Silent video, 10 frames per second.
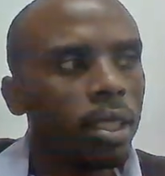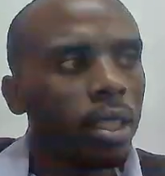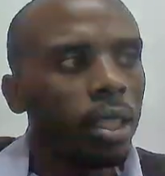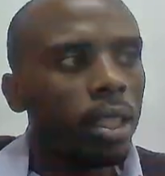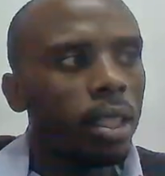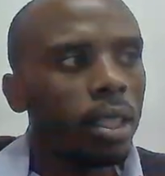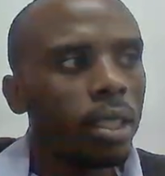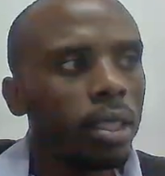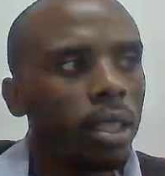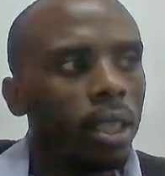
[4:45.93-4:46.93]
and
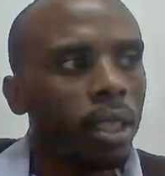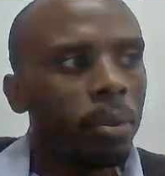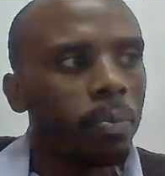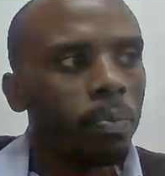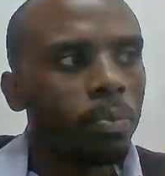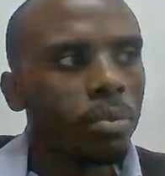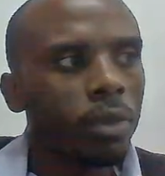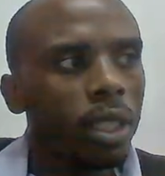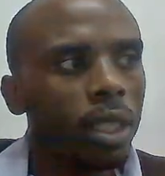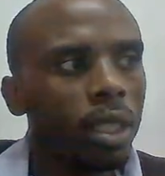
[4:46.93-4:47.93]

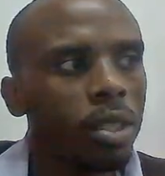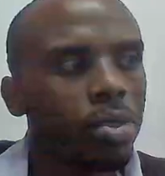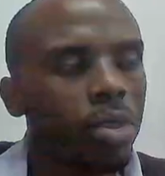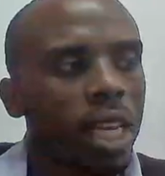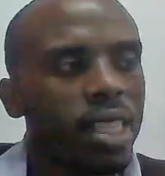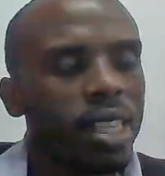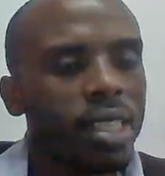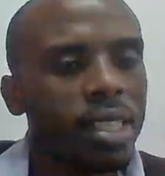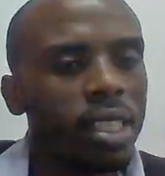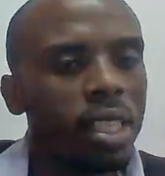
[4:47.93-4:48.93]
so that has
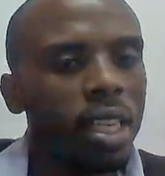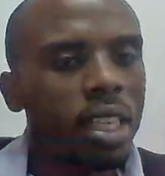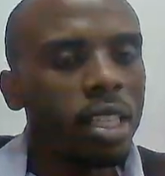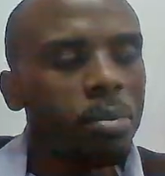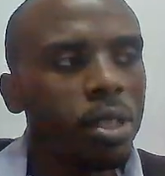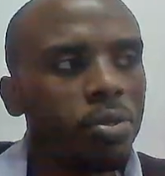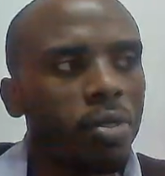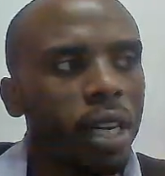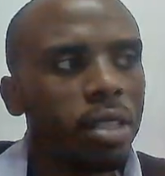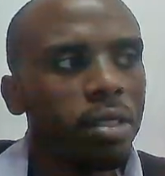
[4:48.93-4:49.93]
created an empty file
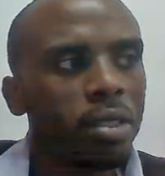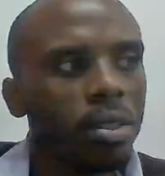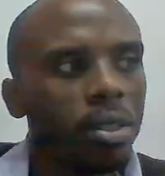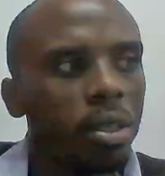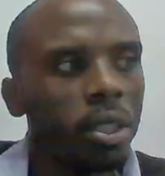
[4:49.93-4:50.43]
called